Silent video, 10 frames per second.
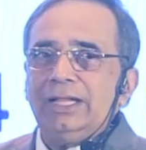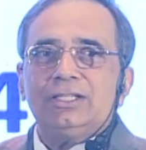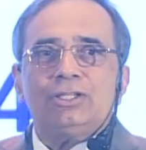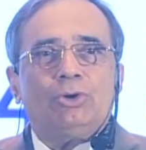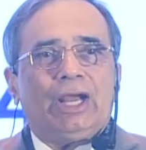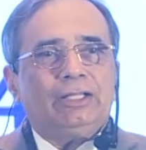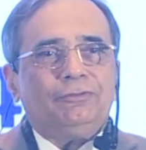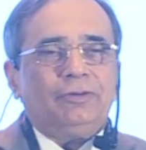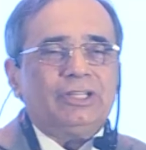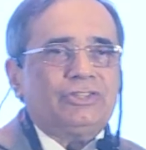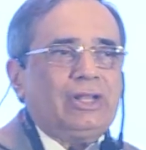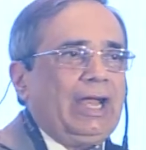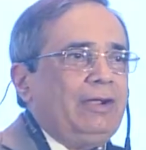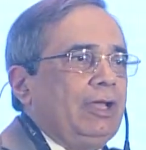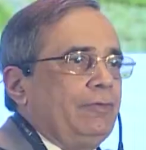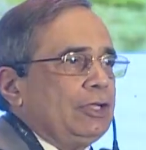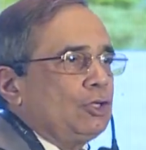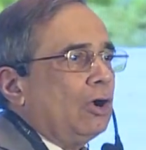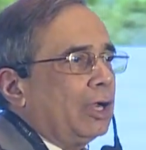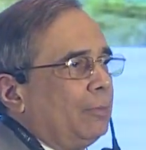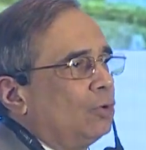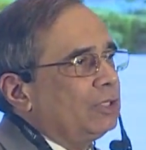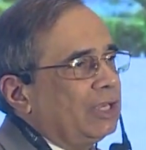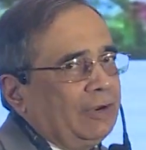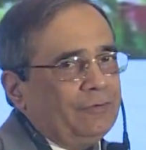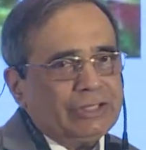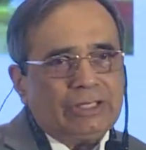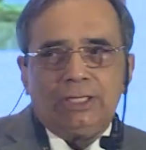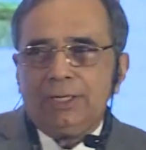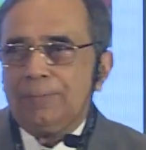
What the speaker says: Let's look at the first slide where we talk about the Gift City.